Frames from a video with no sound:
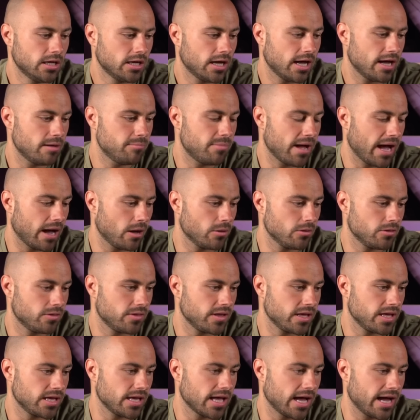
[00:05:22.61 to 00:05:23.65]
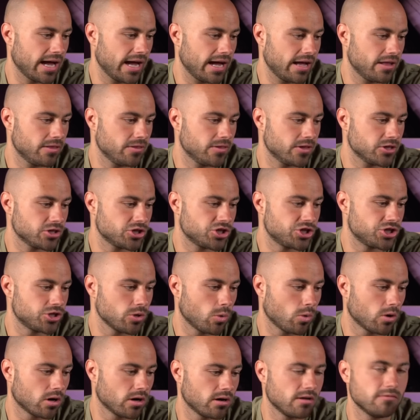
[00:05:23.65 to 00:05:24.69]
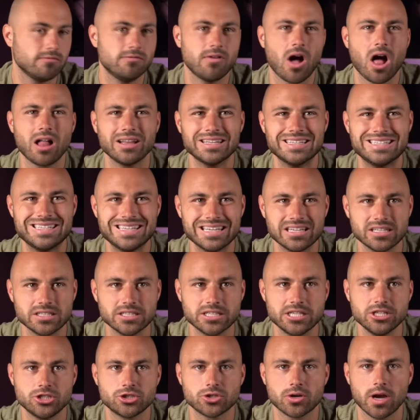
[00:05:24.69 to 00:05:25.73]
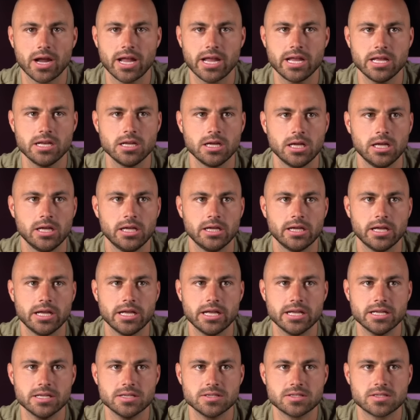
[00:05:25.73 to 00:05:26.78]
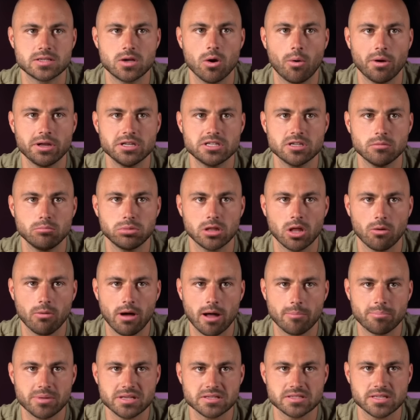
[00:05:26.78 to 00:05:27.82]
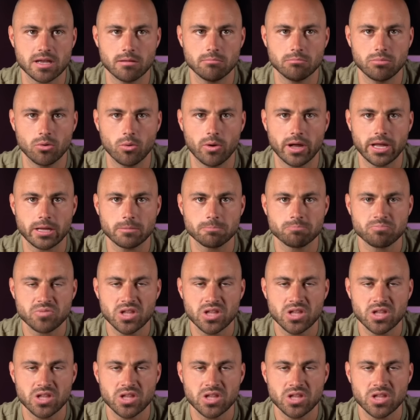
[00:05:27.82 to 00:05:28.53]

about the short volatility trade is going to blow up at some point.